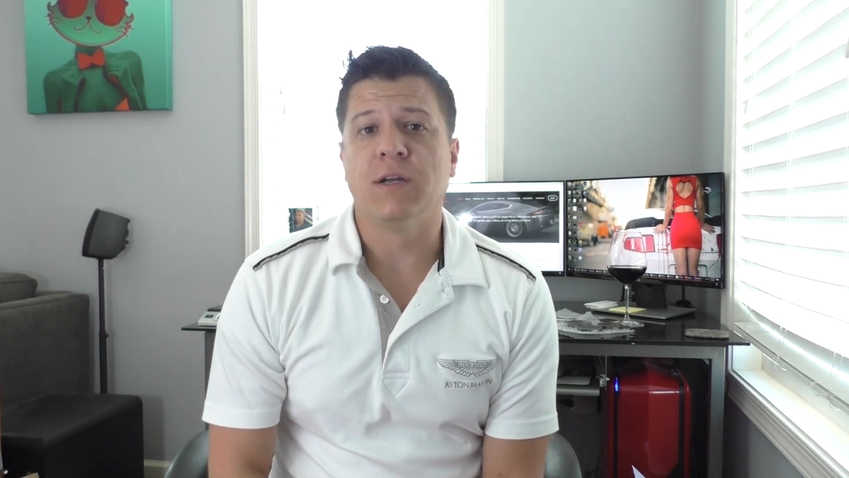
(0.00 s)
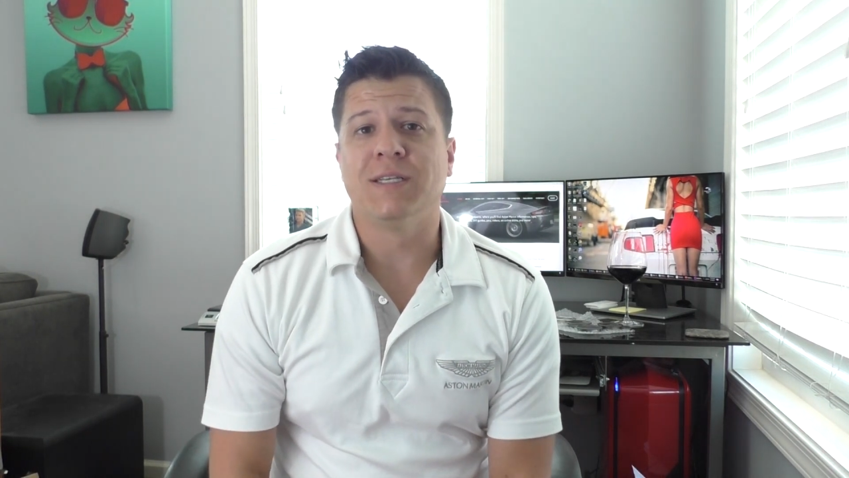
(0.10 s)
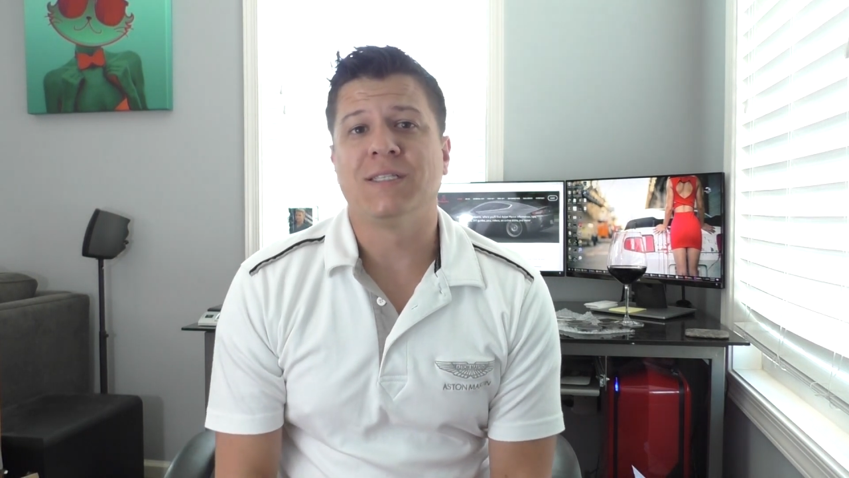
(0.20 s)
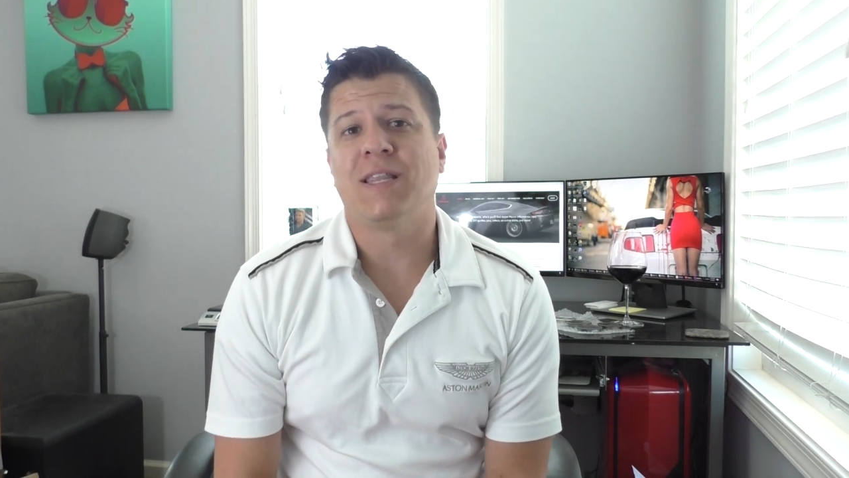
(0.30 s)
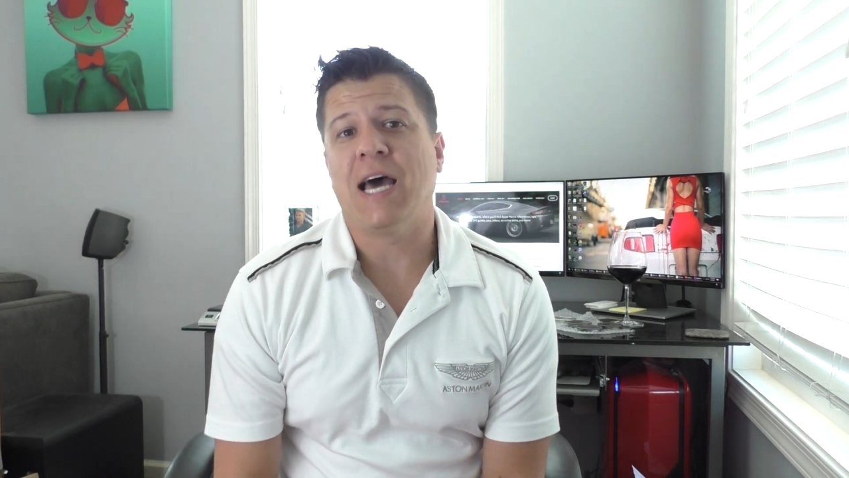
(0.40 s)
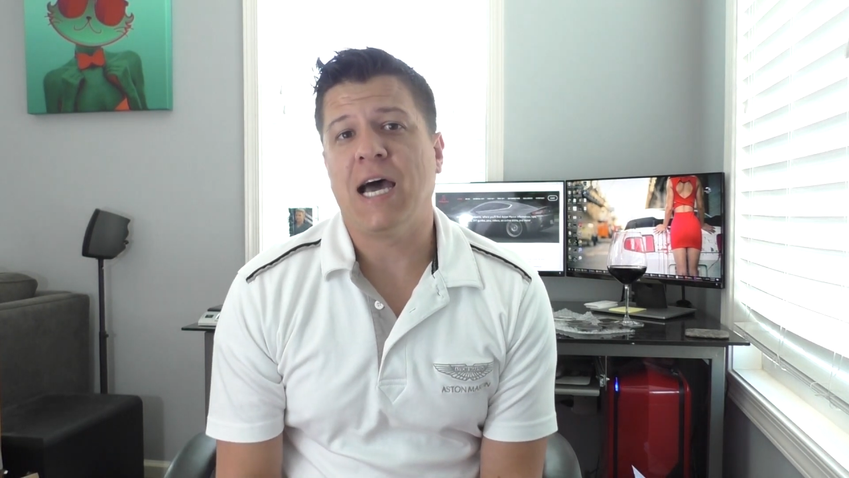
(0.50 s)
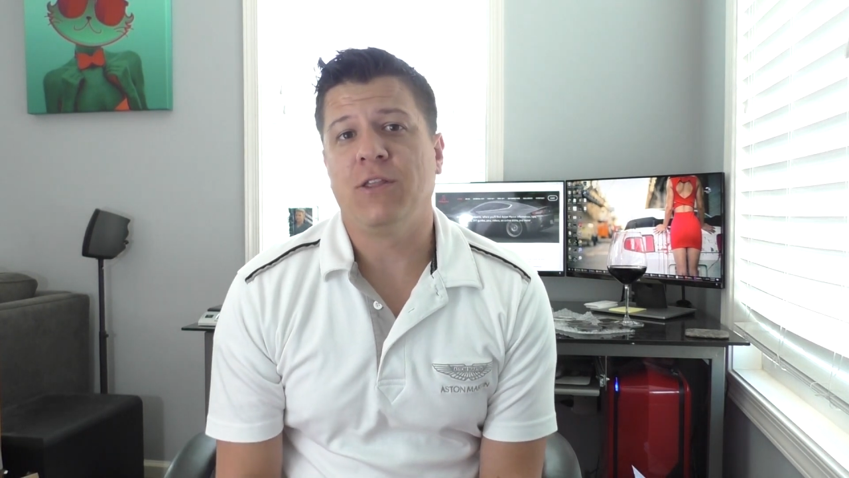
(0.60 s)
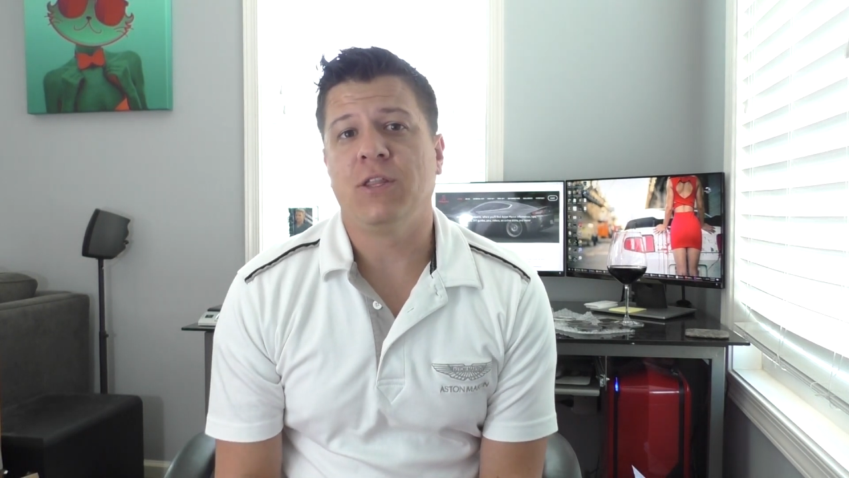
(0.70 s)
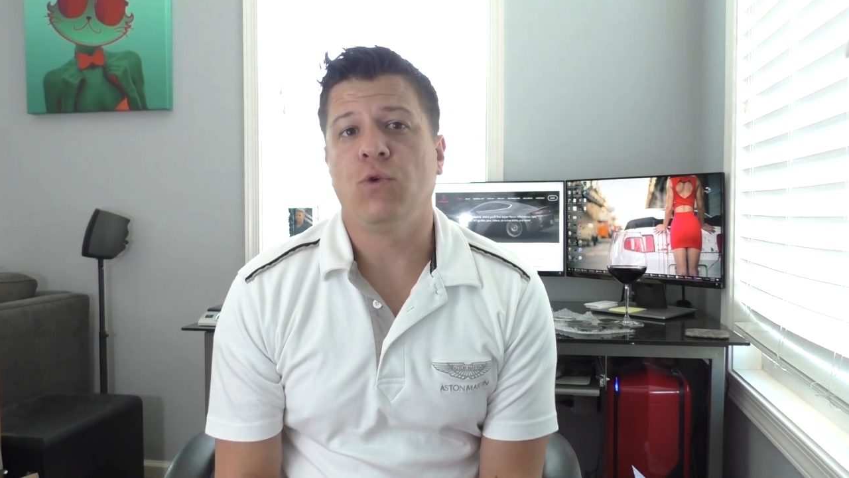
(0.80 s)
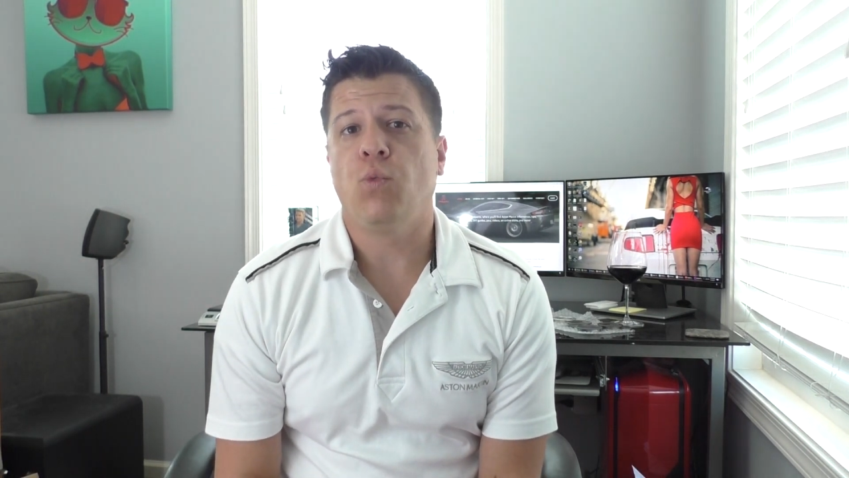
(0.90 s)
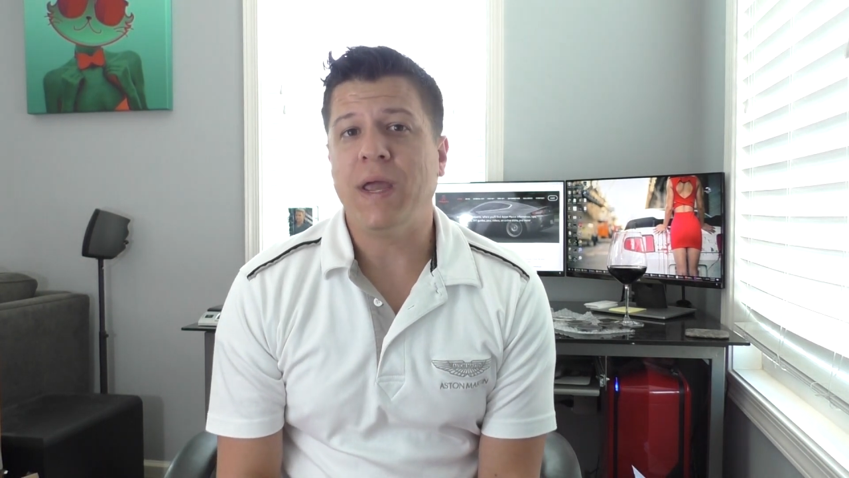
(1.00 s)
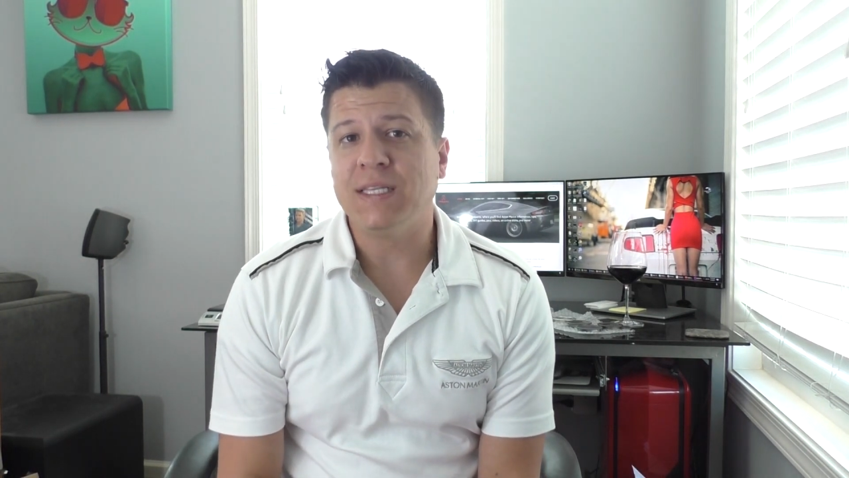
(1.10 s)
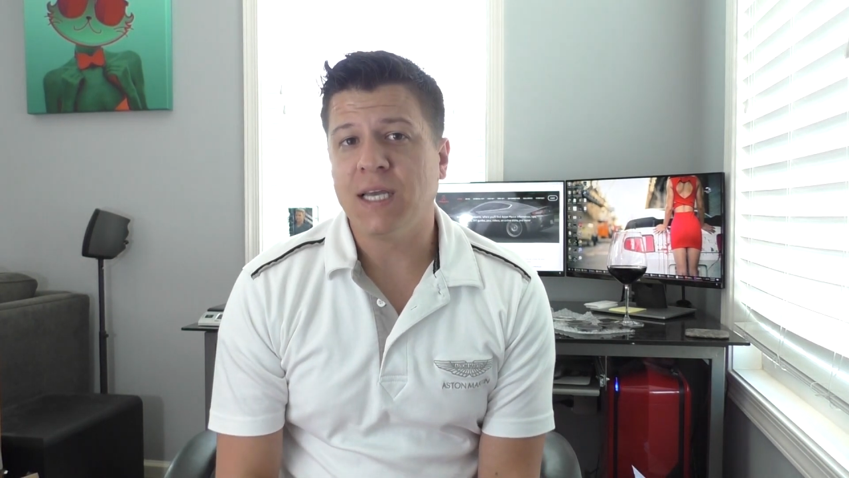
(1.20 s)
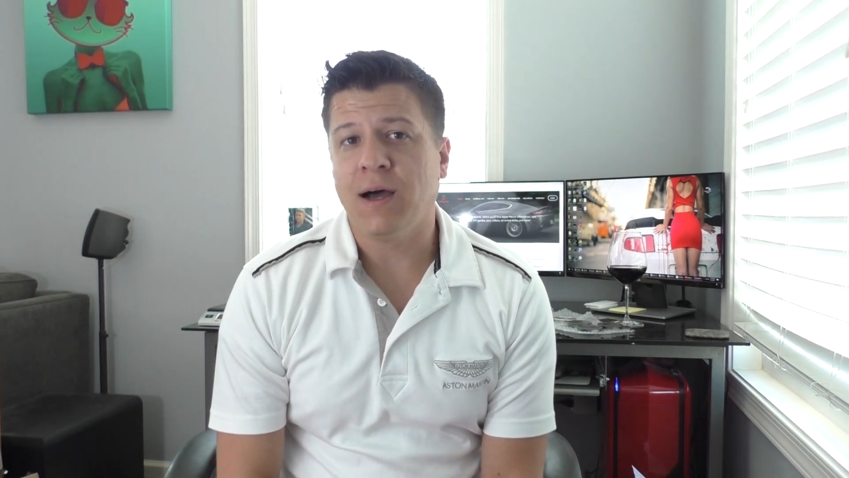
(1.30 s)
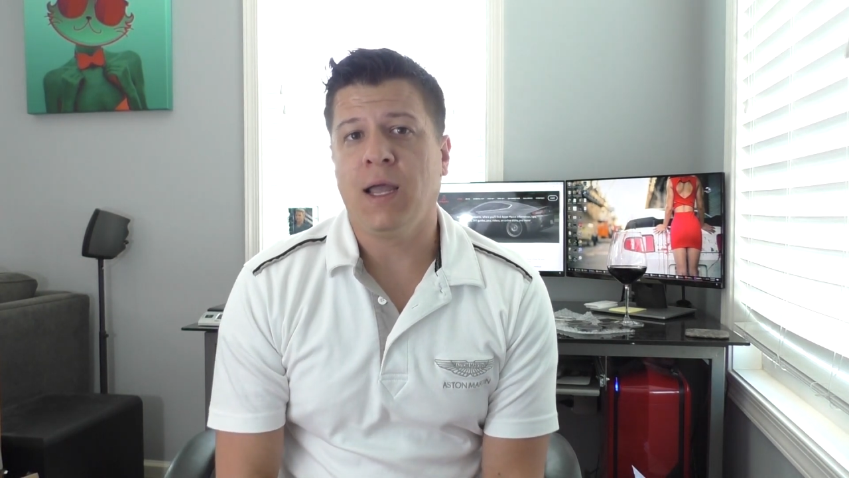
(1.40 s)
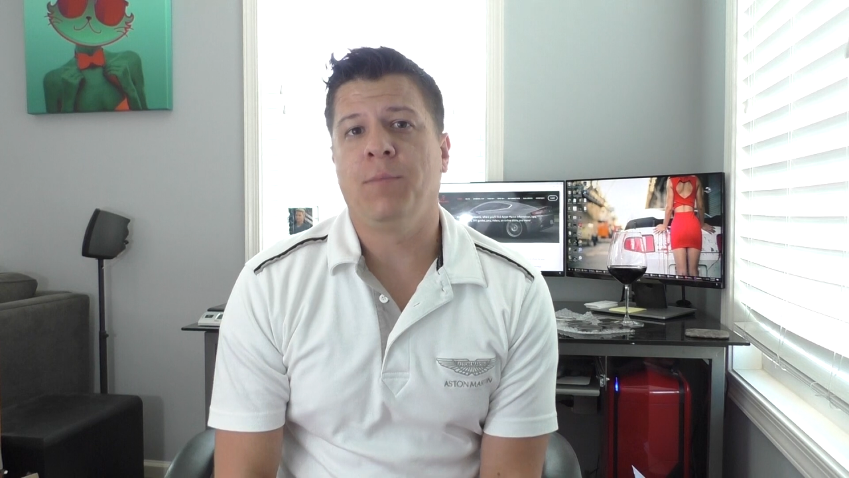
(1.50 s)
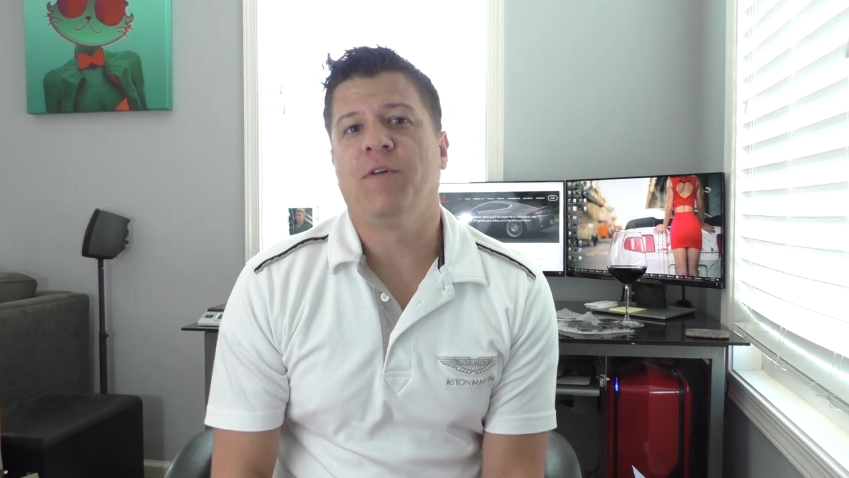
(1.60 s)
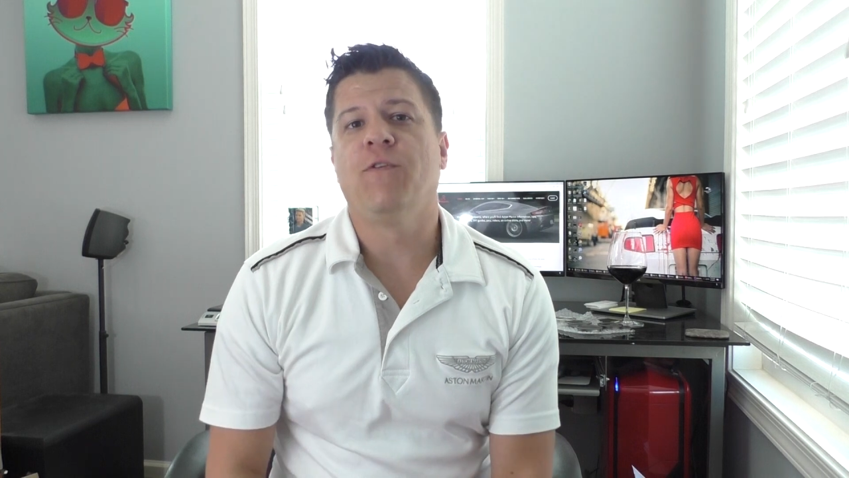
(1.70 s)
is that the wait time